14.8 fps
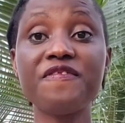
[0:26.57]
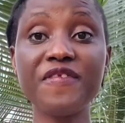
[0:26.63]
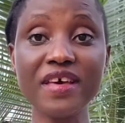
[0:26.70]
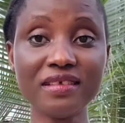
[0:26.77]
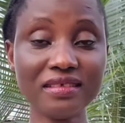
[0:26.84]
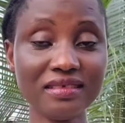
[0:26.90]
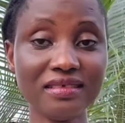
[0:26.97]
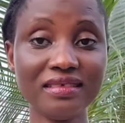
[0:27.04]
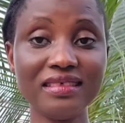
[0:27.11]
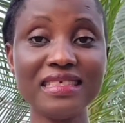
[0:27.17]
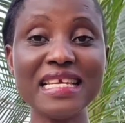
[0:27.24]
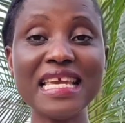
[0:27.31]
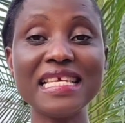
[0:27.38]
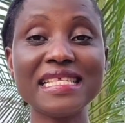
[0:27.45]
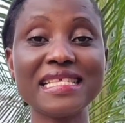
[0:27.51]
Food
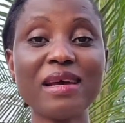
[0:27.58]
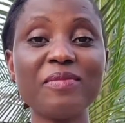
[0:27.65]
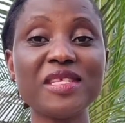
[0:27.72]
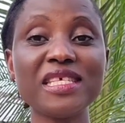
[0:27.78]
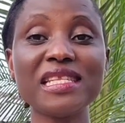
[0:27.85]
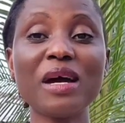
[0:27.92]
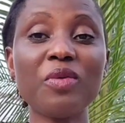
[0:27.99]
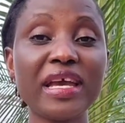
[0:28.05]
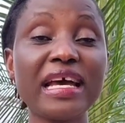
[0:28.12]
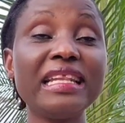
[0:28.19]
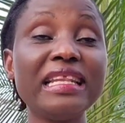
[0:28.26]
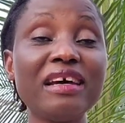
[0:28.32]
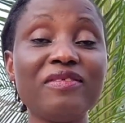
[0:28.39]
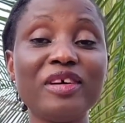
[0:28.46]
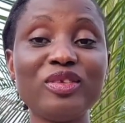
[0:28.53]
is something that we
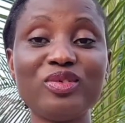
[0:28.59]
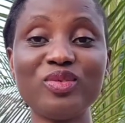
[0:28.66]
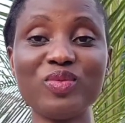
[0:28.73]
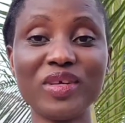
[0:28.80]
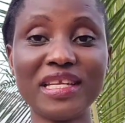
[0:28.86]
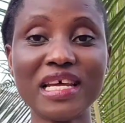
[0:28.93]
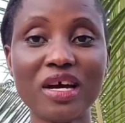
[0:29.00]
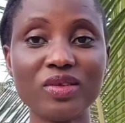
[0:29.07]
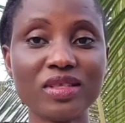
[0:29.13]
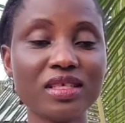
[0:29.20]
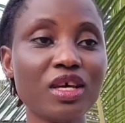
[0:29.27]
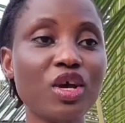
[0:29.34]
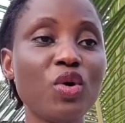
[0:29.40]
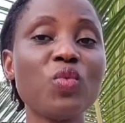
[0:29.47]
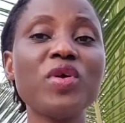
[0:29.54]
can never do without.
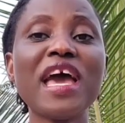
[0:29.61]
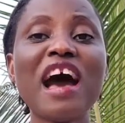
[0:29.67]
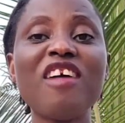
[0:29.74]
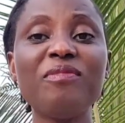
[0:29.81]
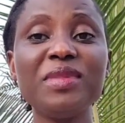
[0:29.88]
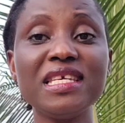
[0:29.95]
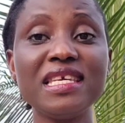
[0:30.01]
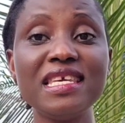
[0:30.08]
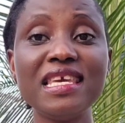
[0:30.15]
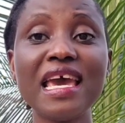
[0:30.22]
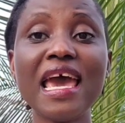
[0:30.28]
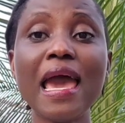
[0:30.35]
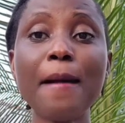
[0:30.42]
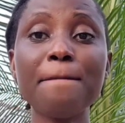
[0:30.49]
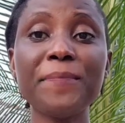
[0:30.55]
We have been
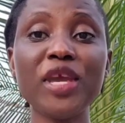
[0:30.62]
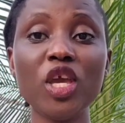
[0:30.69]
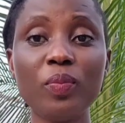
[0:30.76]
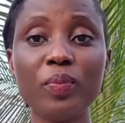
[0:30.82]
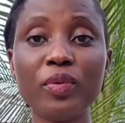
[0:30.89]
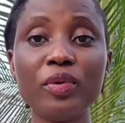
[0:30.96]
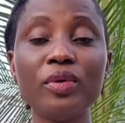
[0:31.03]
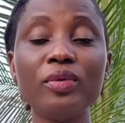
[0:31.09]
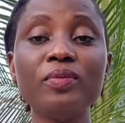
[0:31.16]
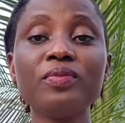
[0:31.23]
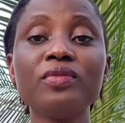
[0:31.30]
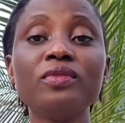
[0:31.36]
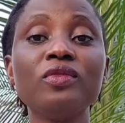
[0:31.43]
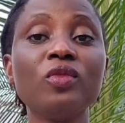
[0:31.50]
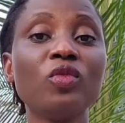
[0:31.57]
here and people
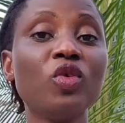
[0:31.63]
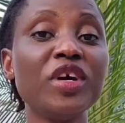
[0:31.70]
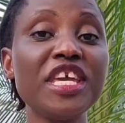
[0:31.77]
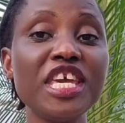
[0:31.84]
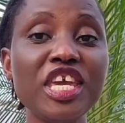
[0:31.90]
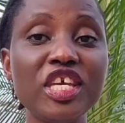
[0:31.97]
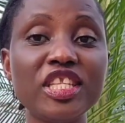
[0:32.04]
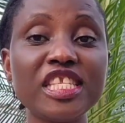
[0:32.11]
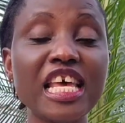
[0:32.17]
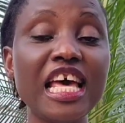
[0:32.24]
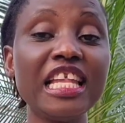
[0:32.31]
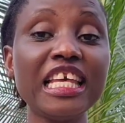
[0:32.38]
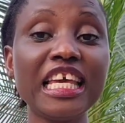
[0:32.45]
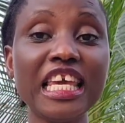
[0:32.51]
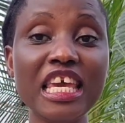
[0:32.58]
will eat
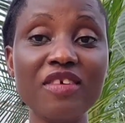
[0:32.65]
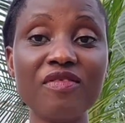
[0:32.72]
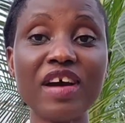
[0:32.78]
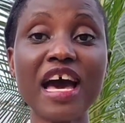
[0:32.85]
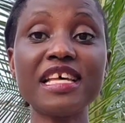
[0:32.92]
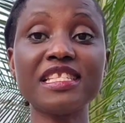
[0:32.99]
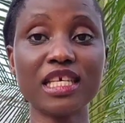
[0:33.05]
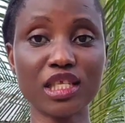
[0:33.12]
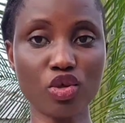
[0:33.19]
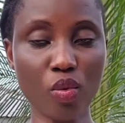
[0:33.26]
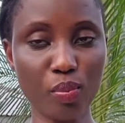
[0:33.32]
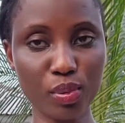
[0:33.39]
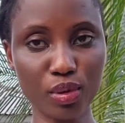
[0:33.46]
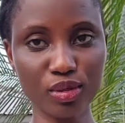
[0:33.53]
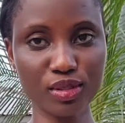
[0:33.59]
and give us the
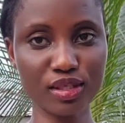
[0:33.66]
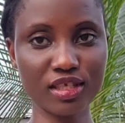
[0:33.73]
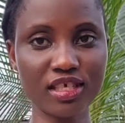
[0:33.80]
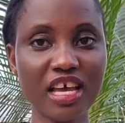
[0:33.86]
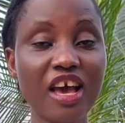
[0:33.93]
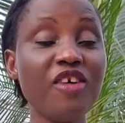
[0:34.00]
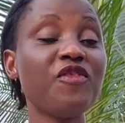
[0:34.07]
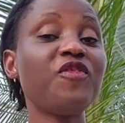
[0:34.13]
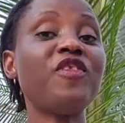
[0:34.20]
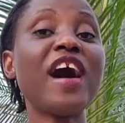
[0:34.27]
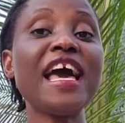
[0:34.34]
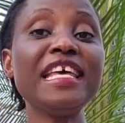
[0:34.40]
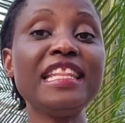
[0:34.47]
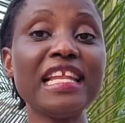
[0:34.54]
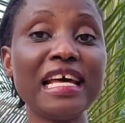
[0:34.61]
surplus.
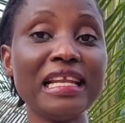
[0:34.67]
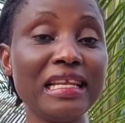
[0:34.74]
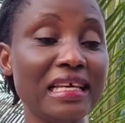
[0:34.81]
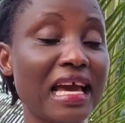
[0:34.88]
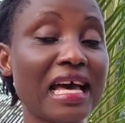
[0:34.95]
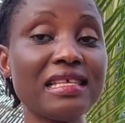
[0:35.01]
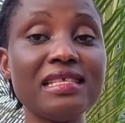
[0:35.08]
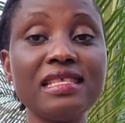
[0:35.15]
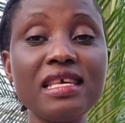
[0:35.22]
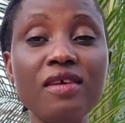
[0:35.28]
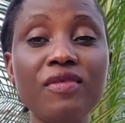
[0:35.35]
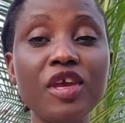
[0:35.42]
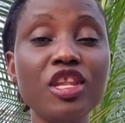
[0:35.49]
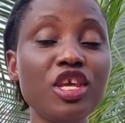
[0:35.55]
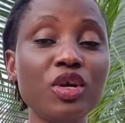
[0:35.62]
Finally, as
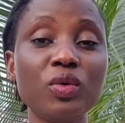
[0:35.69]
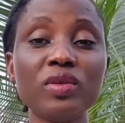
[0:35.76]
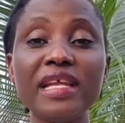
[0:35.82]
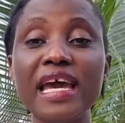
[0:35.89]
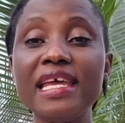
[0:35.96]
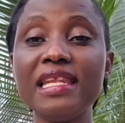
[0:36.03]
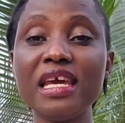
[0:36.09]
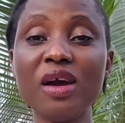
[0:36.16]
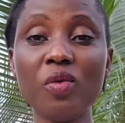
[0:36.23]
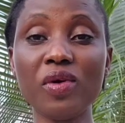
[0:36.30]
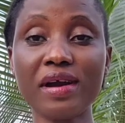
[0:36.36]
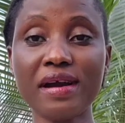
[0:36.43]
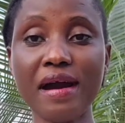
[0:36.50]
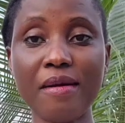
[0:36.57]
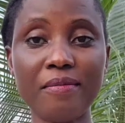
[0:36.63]
if he knew that a day
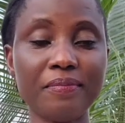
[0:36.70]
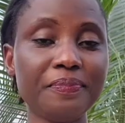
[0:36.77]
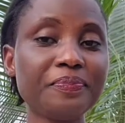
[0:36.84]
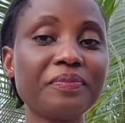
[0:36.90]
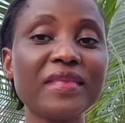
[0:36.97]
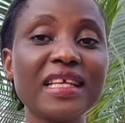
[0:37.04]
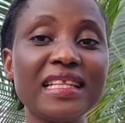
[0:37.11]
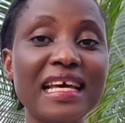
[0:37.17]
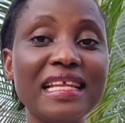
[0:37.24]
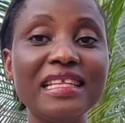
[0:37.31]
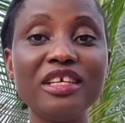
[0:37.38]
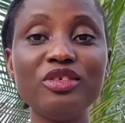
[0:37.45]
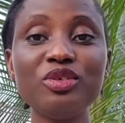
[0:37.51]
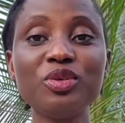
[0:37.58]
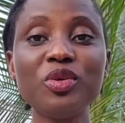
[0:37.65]
will come that the
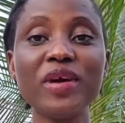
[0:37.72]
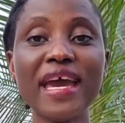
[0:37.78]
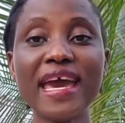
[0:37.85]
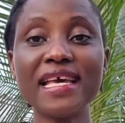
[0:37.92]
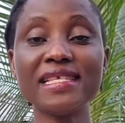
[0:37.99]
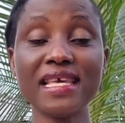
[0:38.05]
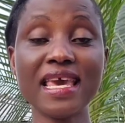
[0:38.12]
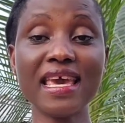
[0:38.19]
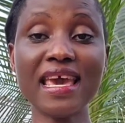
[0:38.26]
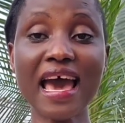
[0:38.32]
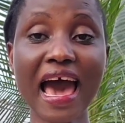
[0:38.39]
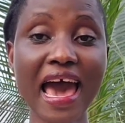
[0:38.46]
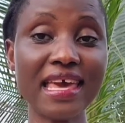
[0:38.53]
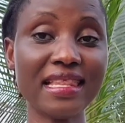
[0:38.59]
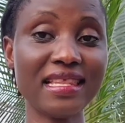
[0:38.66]

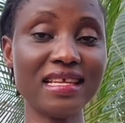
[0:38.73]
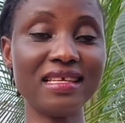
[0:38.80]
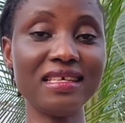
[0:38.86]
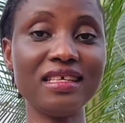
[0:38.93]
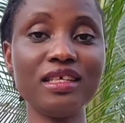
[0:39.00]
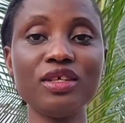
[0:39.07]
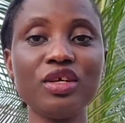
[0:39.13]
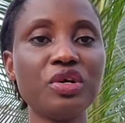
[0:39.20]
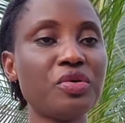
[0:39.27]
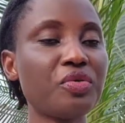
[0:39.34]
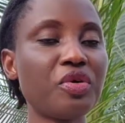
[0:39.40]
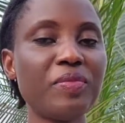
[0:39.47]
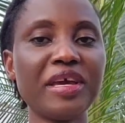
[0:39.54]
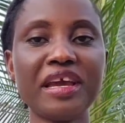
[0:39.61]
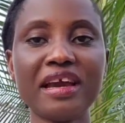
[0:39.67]
USAID
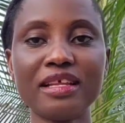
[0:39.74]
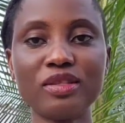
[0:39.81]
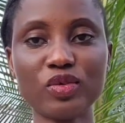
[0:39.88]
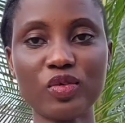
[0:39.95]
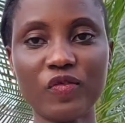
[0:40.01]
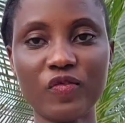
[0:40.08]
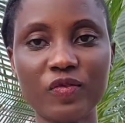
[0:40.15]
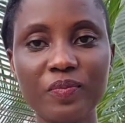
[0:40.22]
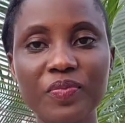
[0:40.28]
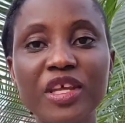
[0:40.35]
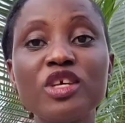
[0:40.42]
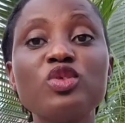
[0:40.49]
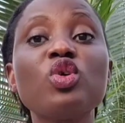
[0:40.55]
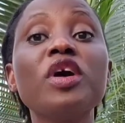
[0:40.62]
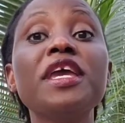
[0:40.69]
will be cut off.
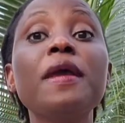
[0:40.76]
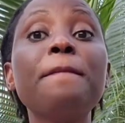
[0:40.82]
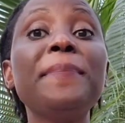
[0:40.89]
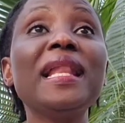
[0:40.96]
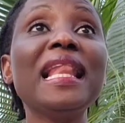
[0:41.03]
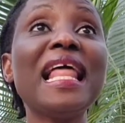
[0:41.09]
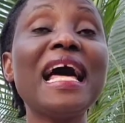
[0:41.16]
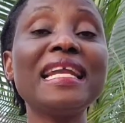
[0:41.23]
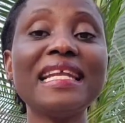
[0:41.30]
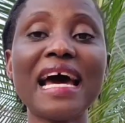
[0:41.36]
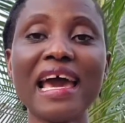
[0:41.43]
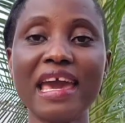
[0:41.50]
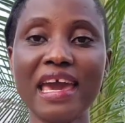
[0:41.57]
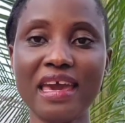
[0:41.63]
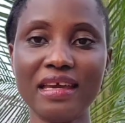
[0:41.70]
So he planned
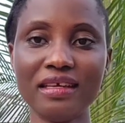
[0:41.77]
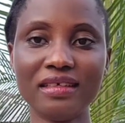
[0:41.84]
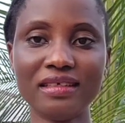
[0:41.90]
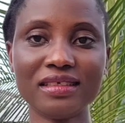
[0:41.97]
ahead.